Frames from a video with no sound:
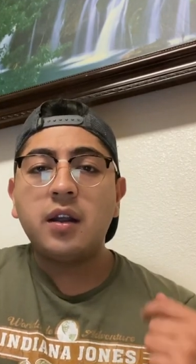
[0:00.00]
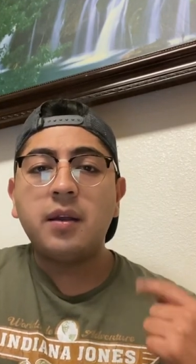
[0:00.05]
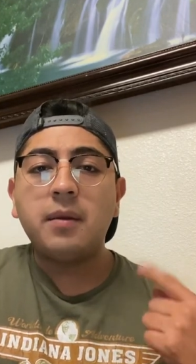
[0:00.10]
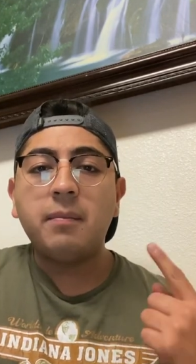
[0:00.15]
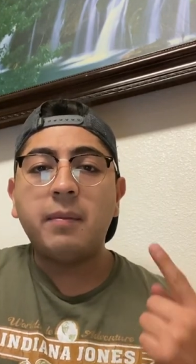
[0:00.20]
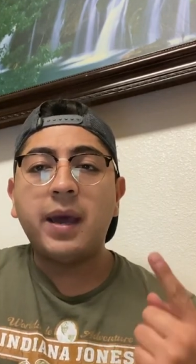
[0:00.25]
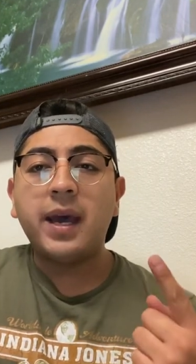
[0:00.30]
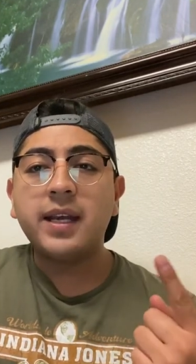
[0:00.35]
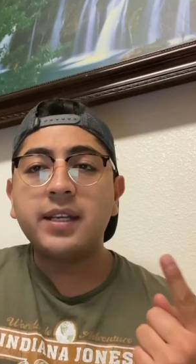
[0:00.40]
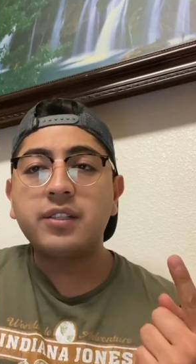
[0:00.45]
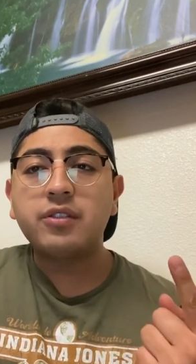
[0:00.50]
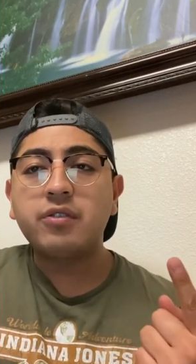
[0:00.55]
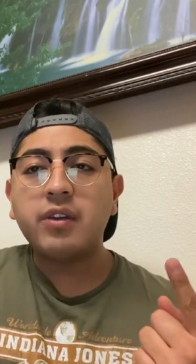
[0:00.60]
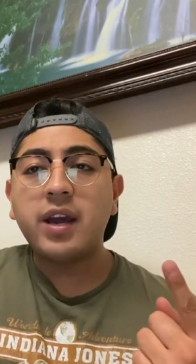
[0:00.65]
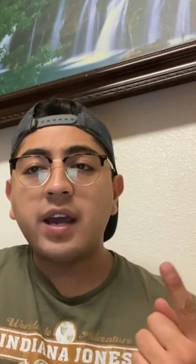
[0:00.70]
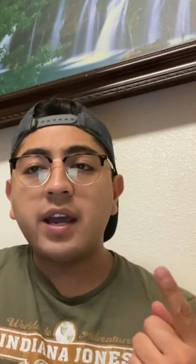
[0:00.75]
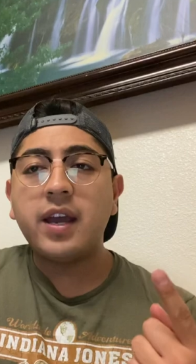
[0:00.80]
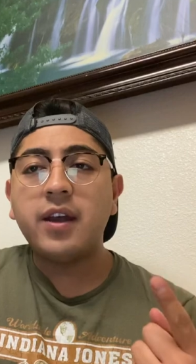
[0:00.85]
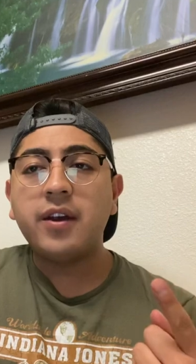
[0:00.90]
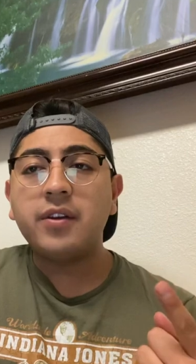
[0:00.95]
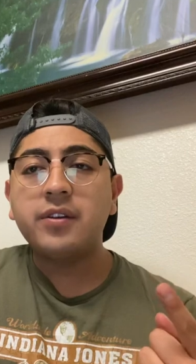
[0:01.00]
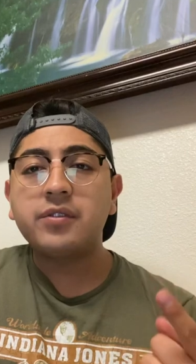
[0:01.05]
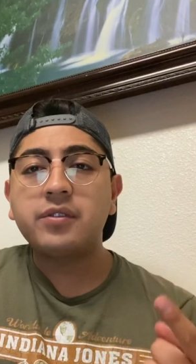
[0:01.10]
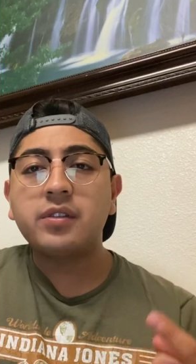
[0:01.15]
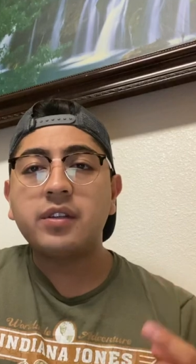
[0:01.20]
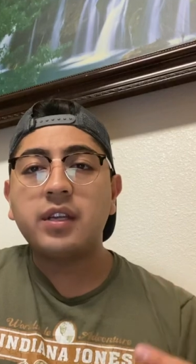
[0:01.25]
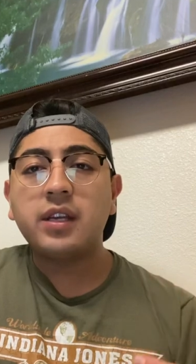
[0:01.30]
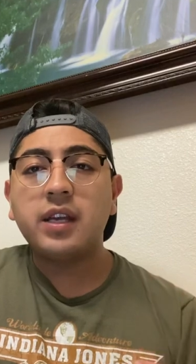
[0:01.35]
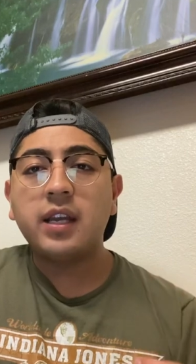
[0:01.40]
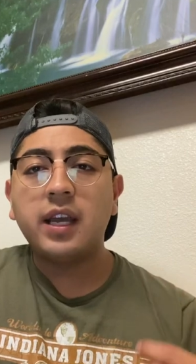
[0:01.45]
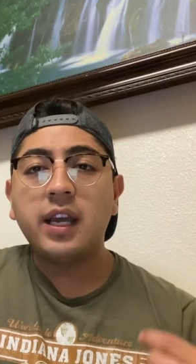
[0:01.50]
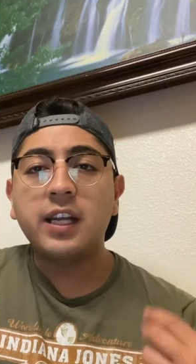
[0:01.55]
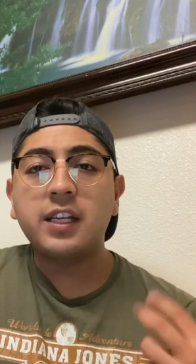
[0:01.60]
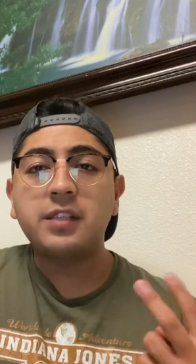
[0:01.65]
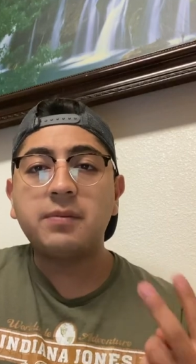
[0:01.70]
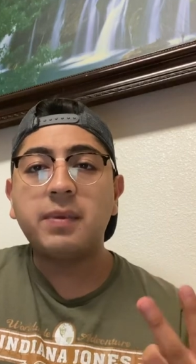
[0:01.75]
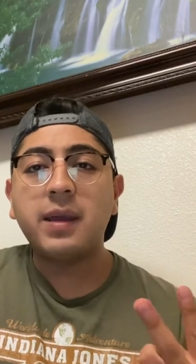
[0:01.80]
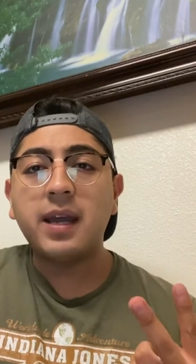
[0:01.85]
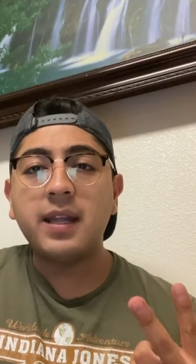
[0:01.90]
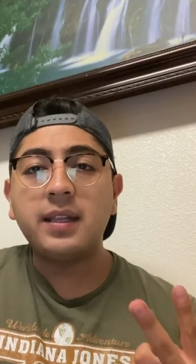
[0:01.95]
mass trials,
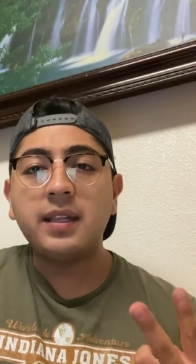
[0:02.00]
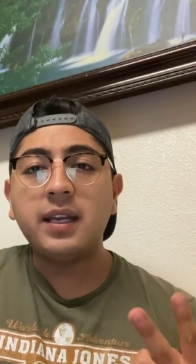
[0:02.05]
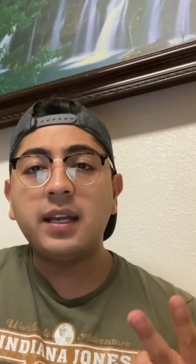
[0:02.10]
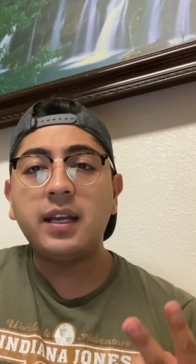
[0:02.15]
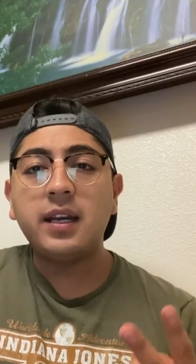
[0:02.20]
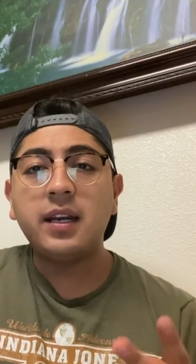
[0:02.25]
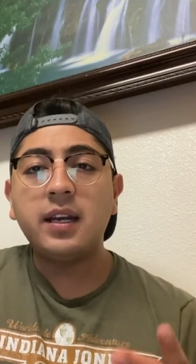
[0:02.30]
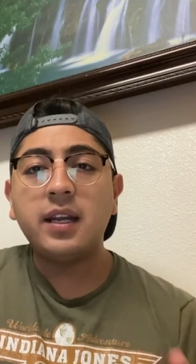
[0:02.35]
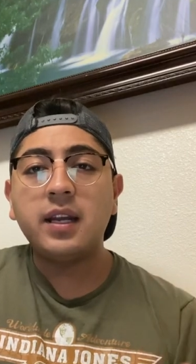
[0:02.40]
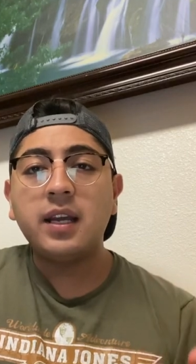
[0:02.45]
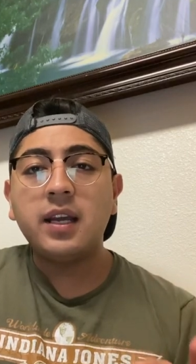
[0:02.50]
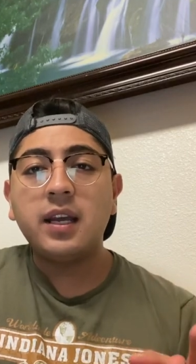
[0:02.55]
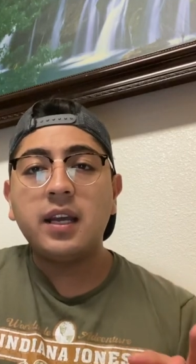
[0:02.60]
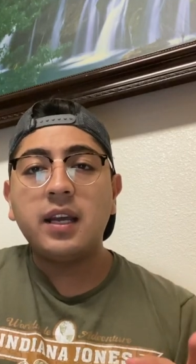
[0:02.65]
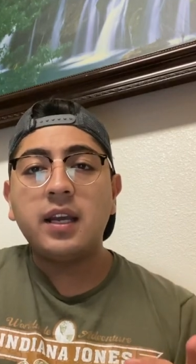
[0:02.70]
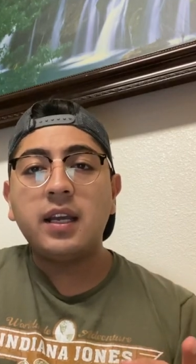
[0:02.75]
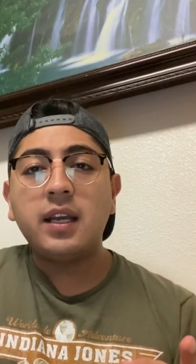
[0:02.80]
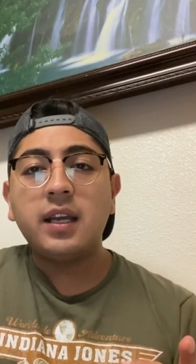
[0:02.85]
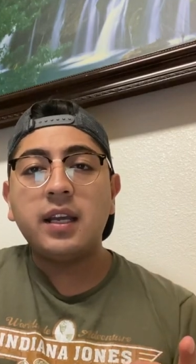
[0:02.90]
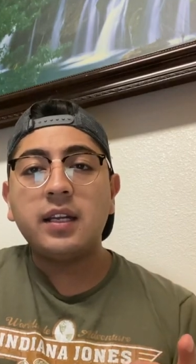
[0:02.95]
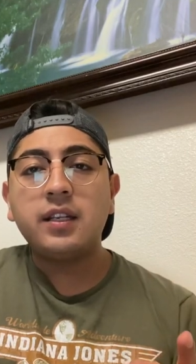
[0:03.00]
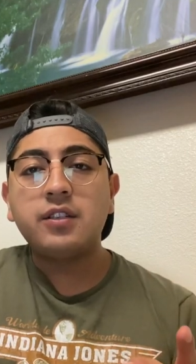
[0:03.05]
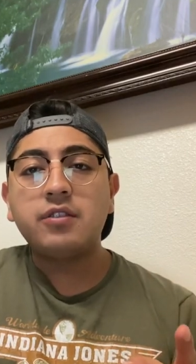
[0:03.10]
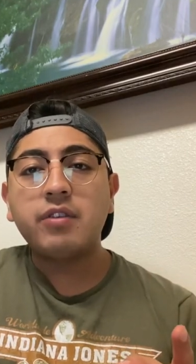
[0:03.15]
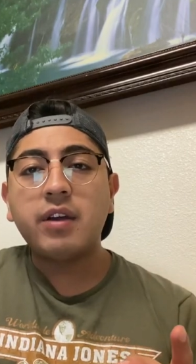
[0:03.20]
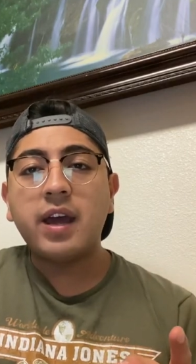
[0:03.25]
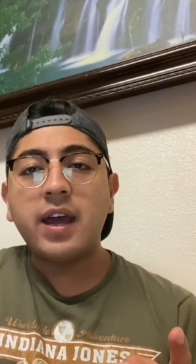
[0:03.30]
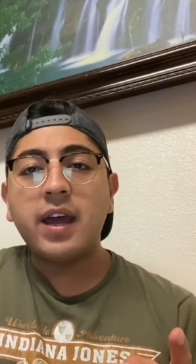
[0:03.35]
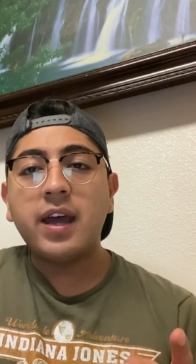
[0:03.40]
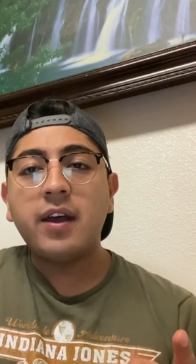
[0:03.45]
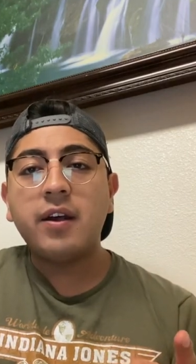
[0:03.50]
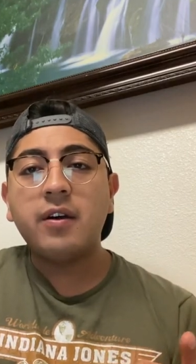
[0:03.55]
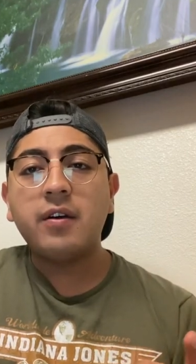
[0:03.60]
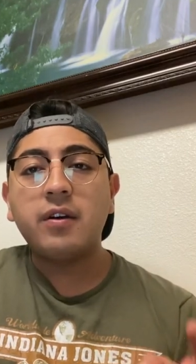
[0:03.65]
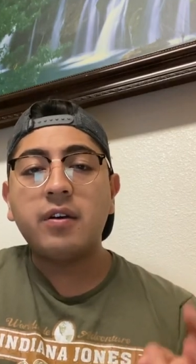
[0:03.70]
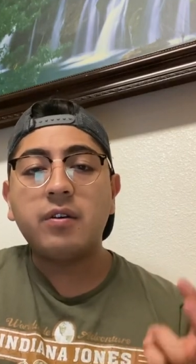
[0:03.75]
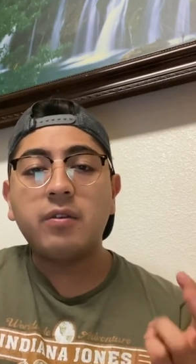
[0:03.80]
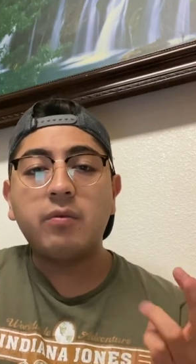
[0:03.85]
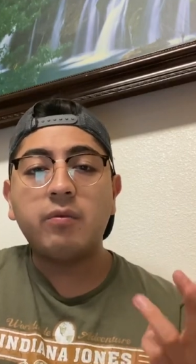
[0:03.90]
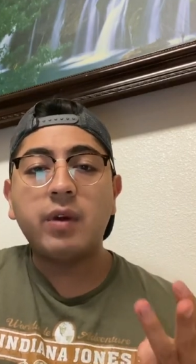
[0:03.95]
expanded
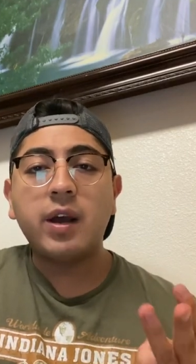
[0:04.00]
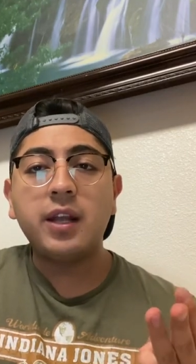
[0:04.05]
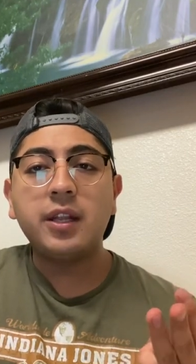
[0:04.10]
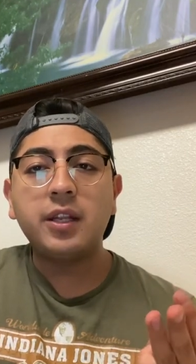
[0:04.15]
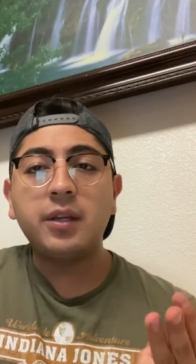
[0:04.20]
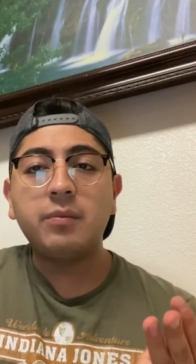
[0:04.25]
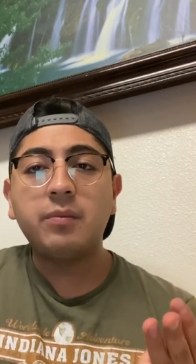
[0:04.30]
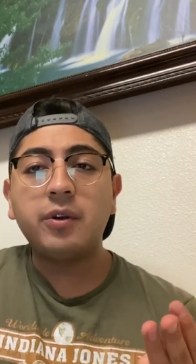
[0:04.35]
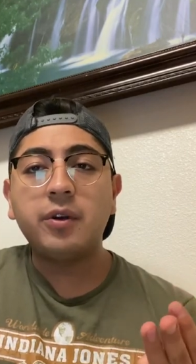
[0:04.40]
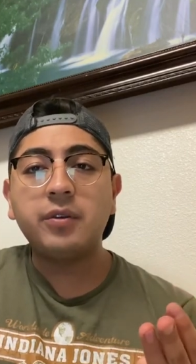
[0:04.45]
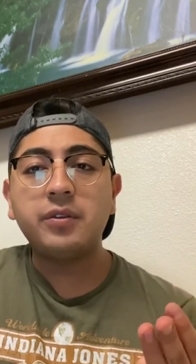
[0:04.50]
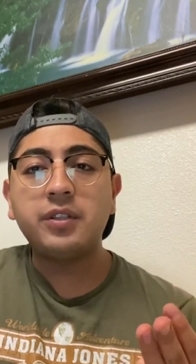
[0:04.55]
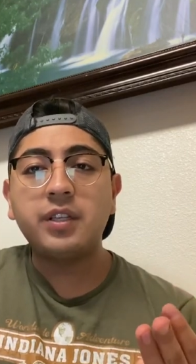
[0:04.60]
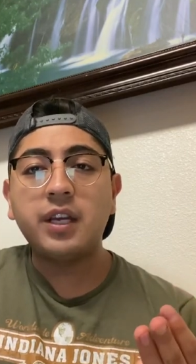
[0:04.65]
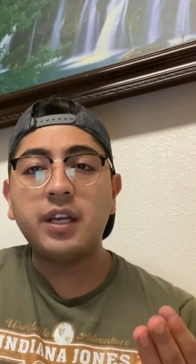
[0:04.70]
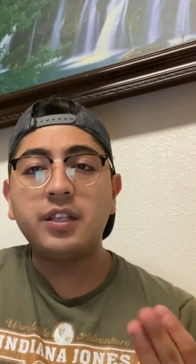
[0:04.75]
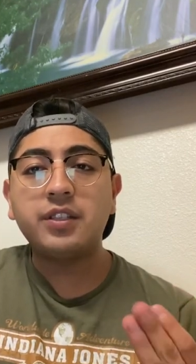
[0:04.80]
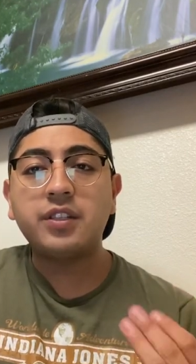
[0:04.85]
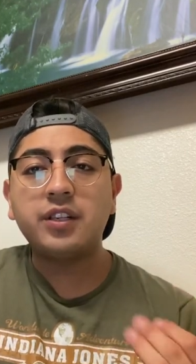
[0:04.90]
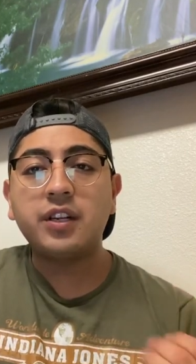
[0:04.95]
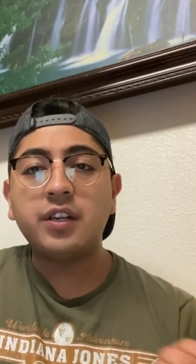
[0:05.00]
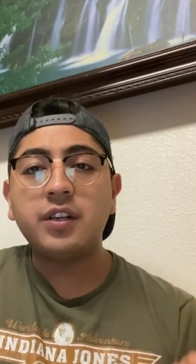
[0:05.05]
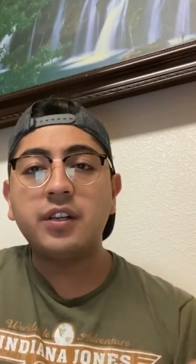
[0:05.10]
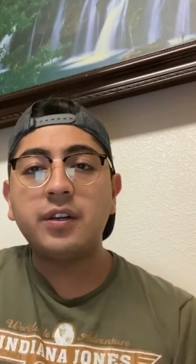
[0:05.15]
trial, random rotation.